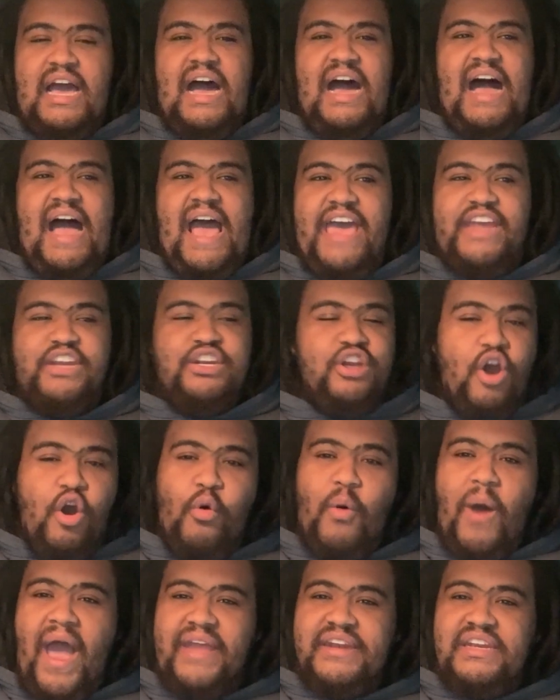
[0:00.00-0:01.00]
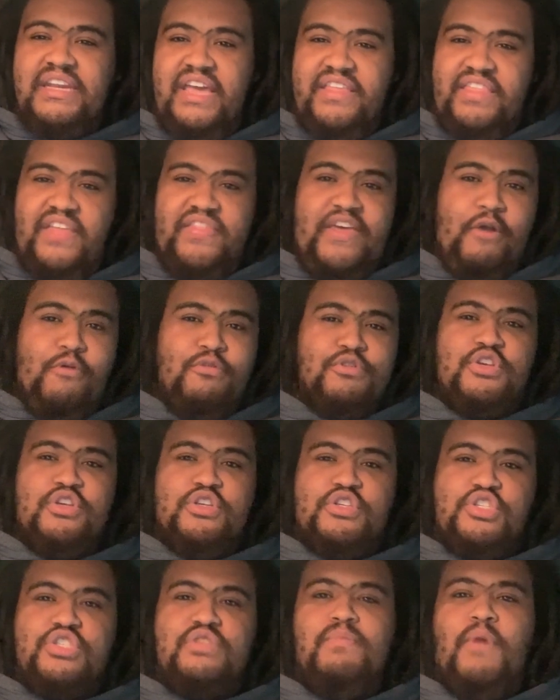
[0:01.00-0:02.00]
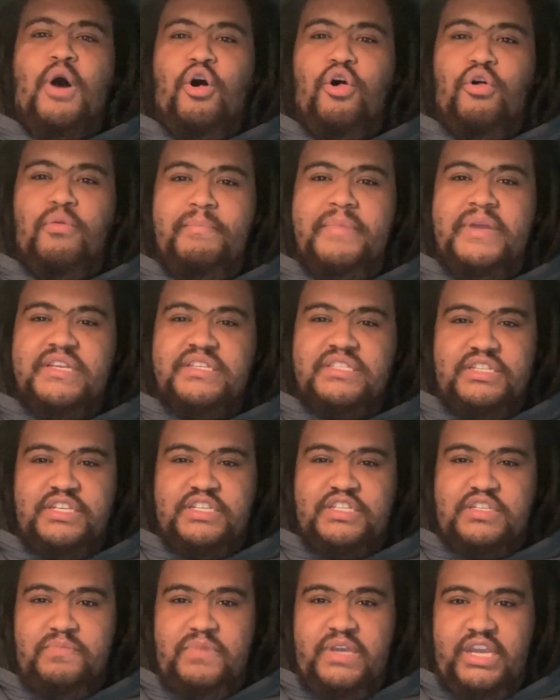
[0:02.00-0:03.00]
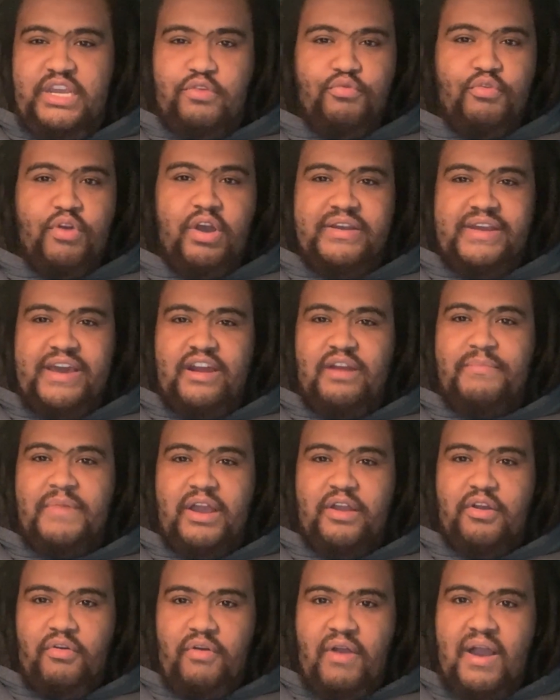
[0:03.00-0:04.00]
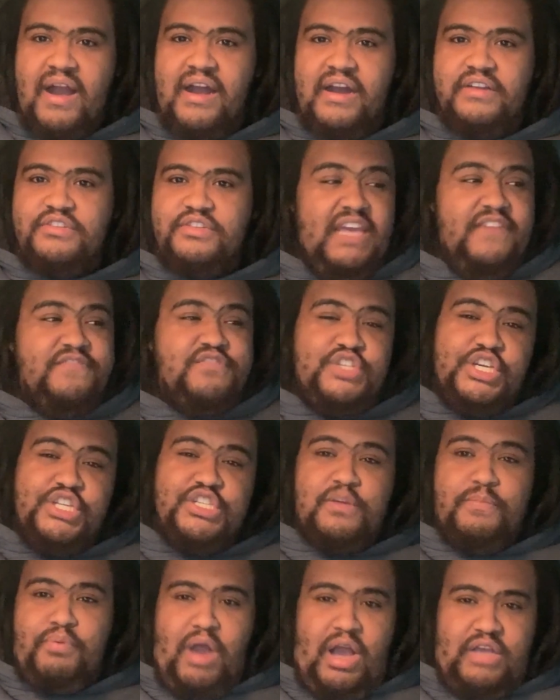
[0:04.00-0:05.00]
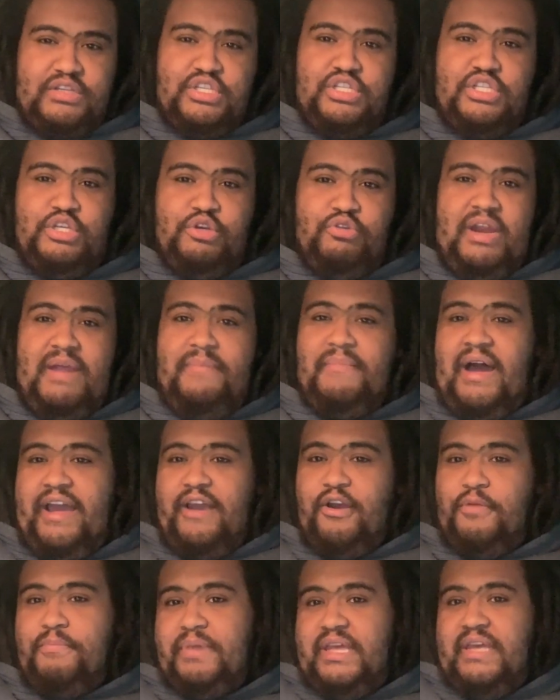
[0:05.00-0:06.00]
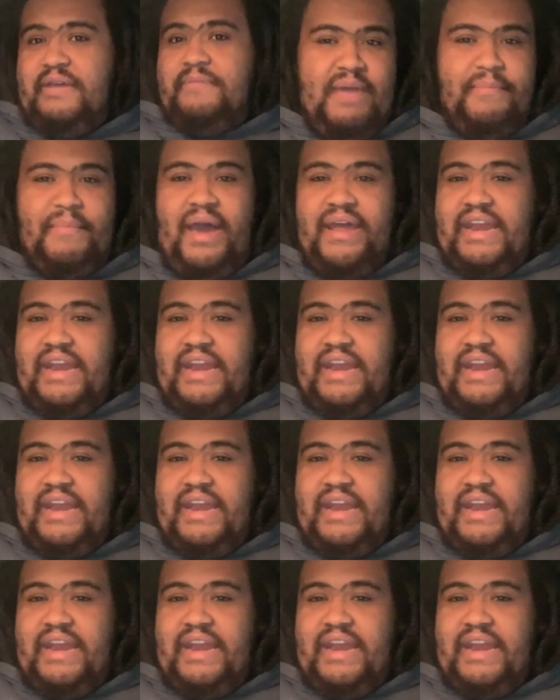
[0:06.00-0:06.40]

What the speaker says: I had no idea that there was a small business being run out of my garage. If she's a prostitute, am I her pimp? Am I